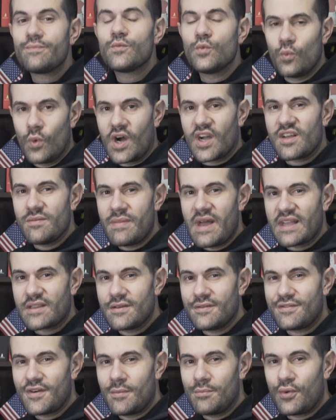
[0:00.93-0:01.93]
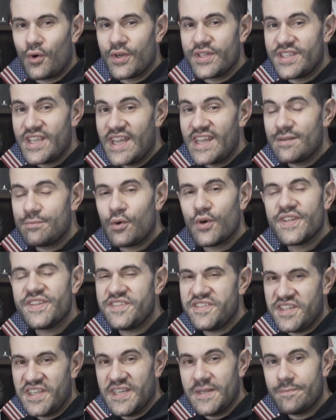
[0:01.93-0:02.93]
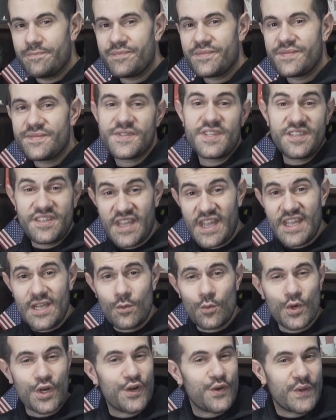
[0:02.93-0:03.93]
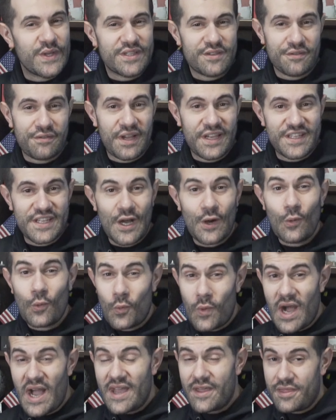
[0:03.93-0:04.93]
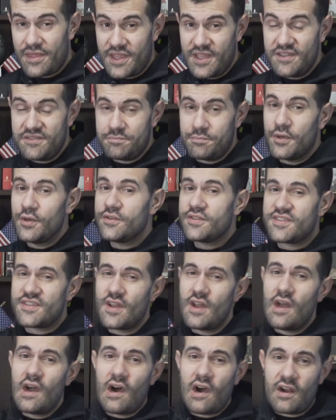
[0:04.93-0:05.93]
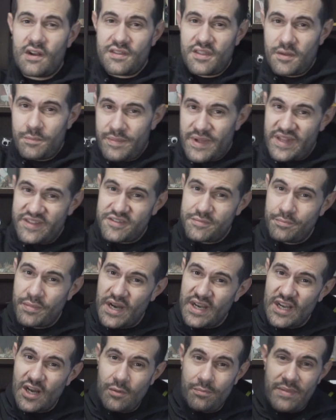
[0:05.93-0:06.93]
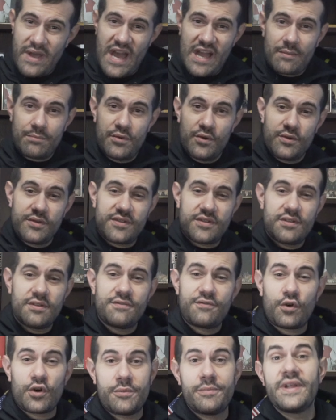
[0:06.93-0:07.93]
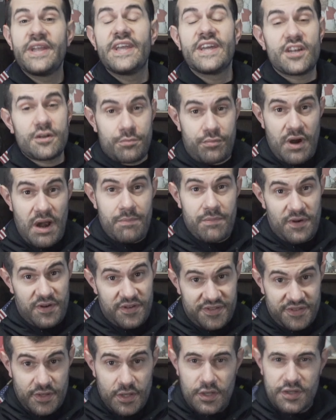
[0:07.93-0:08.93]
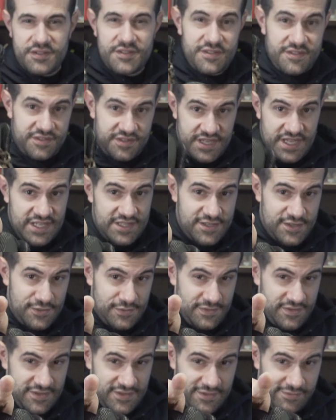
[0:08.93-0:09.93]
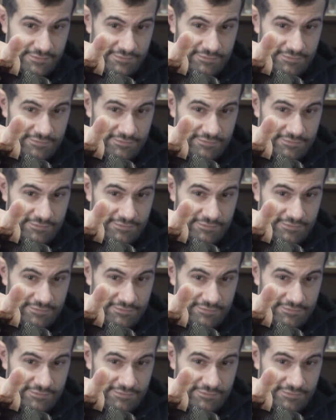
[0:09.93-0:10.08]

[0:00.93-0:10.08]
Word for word: Welcome back to From Point A to Point Z. Today, we're going to find out why these boots are the best bug out bag boots for beginner preppers. So stay tuned.